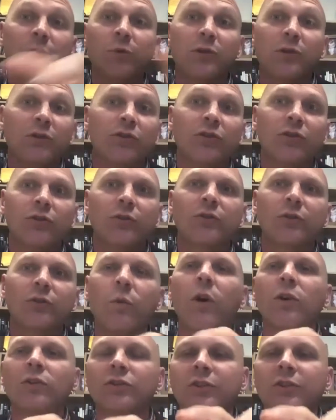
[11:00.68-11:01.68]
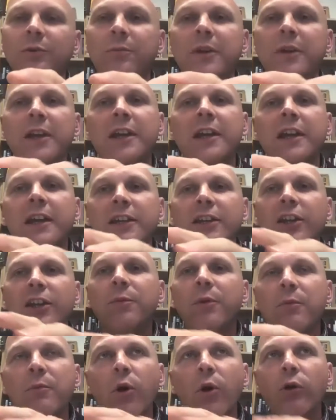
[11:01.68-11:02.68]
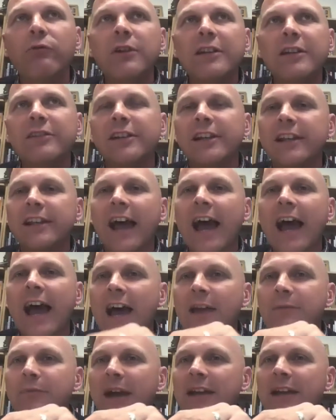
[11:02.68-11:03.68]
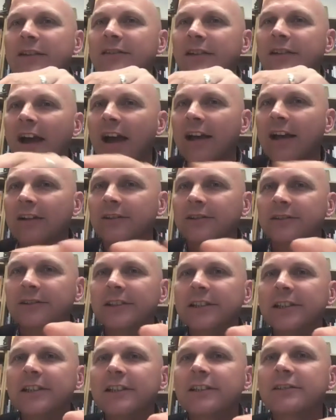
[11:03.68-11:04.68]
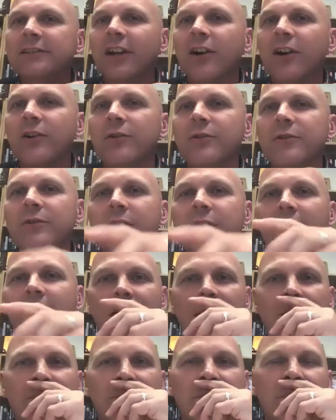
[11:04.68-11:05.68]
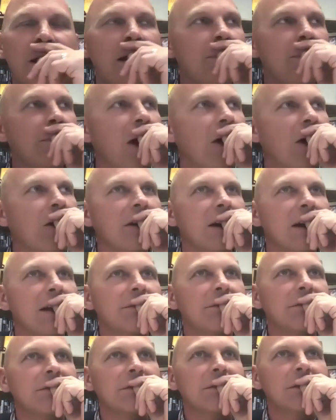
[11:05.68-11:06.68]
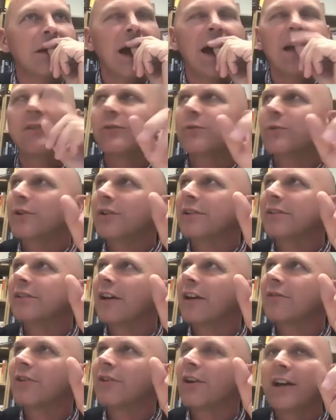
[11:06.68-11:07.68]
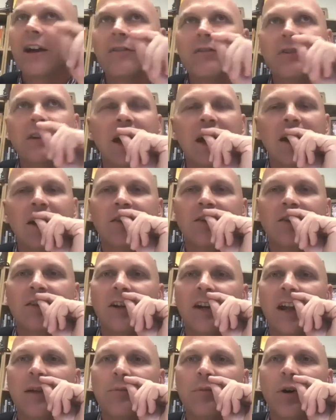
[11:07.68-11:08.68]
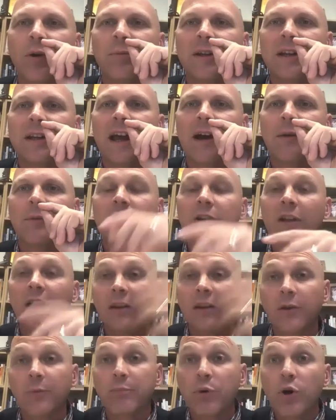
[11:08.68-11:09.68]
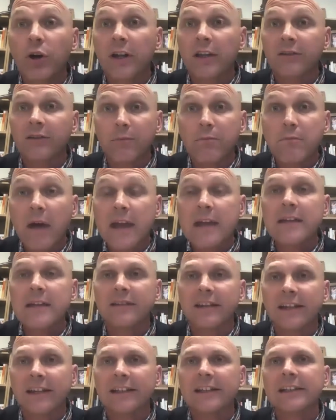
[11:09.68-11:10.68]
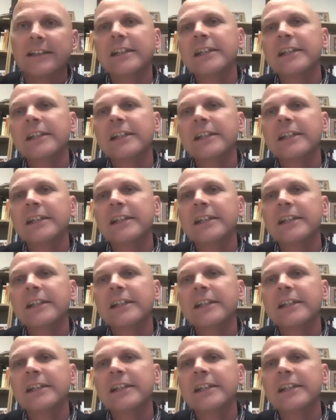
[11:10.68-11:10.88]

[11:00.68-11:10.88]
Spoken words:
wouldn't choose to watch them, you know, but more recently The Handmaid's Tale. So Margaret Atwood, is that right? I forget her surname properly now, but the book is amazing,